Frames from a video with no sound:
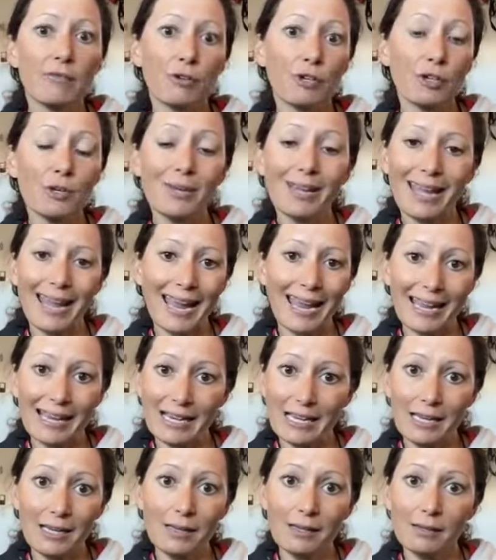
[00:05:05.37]
If you're doing
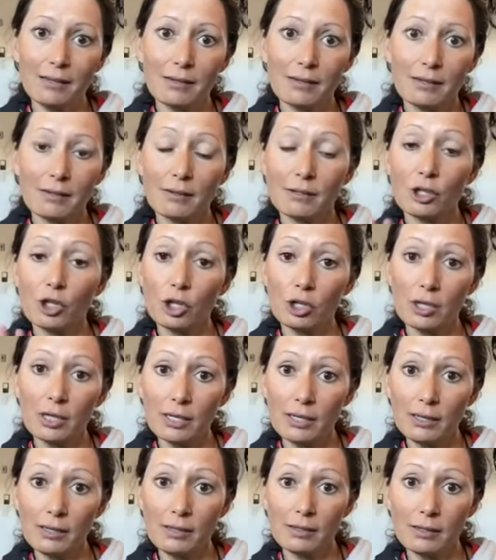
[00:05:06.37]
80,
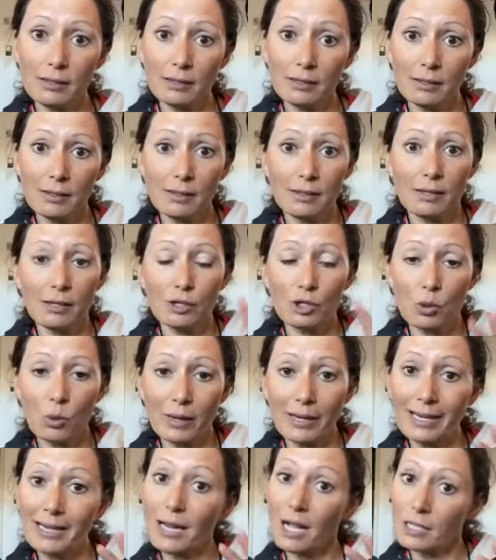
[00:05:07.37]
good,
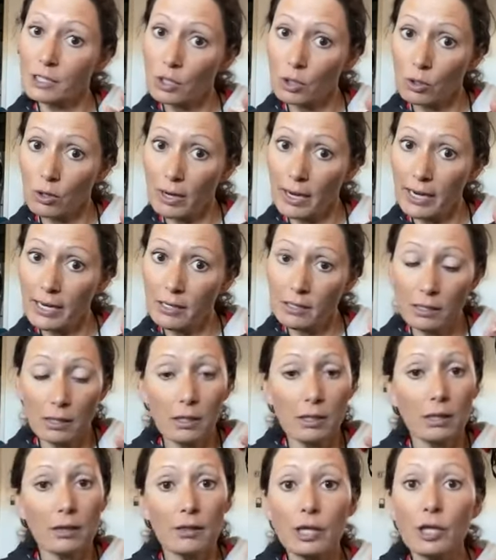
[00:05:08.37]
20 not so great,
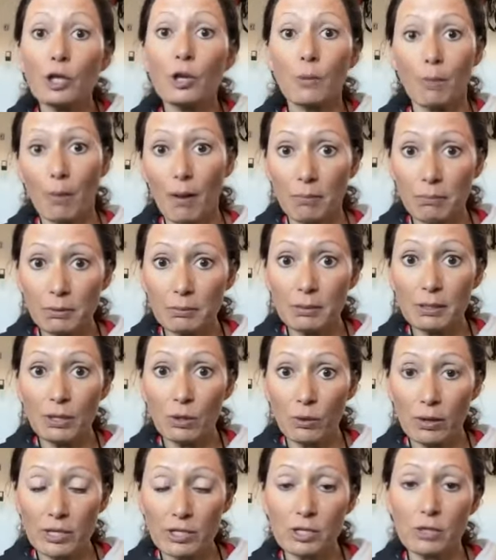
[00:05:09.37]
then you're probably
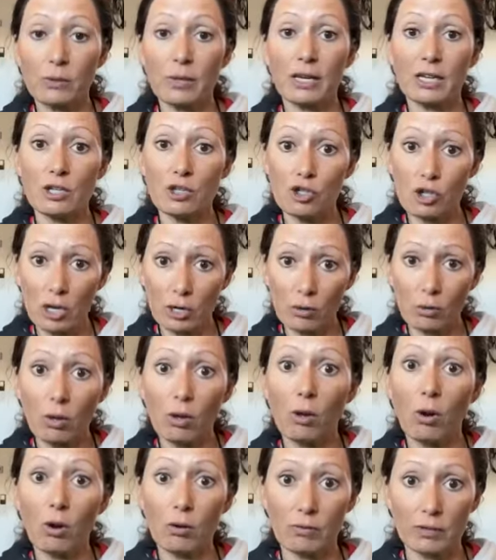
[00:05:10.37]
going to, in
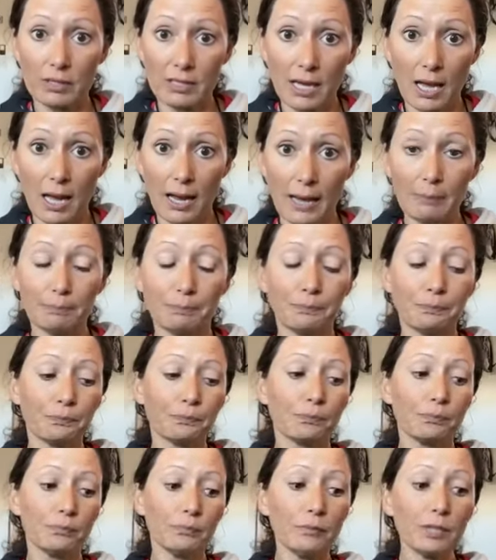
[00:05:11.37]
general, over time,
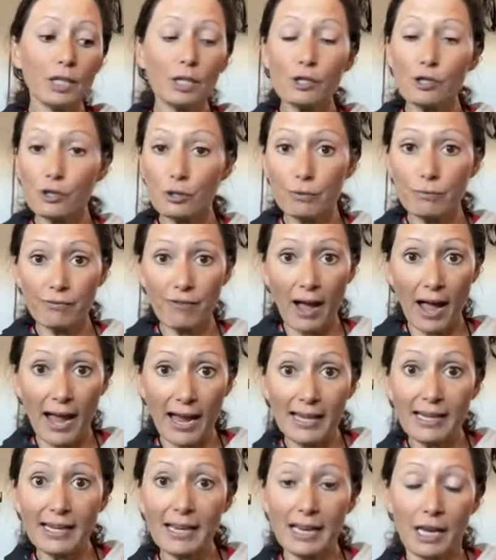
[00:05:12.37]
do
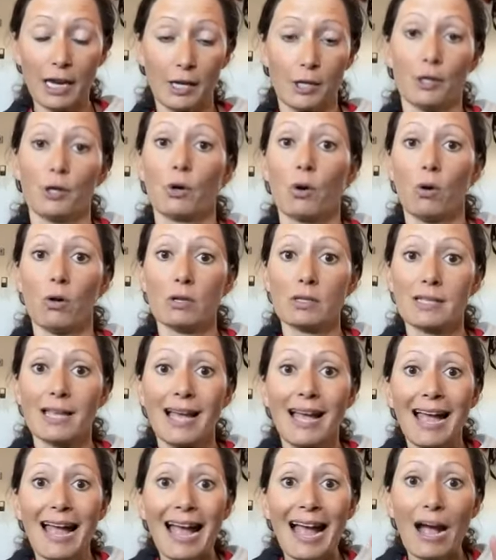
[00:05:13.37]
fine and hit your goals.
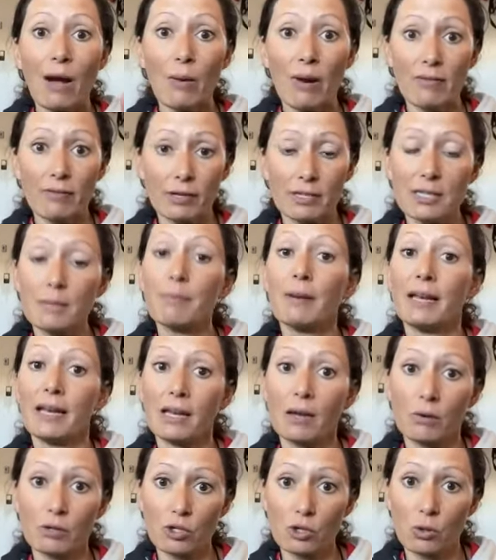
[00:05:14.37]
However,
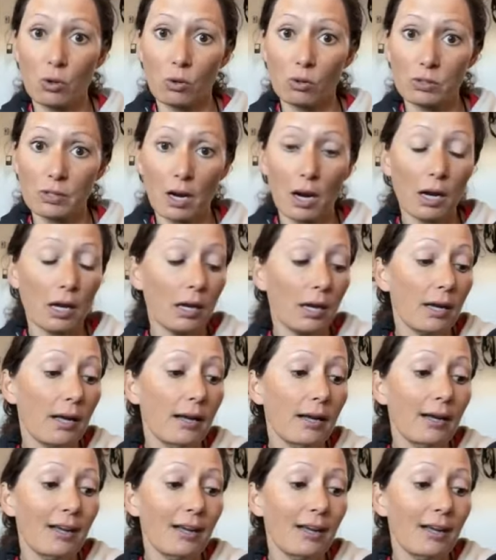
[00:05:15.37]
depending on what your goals are,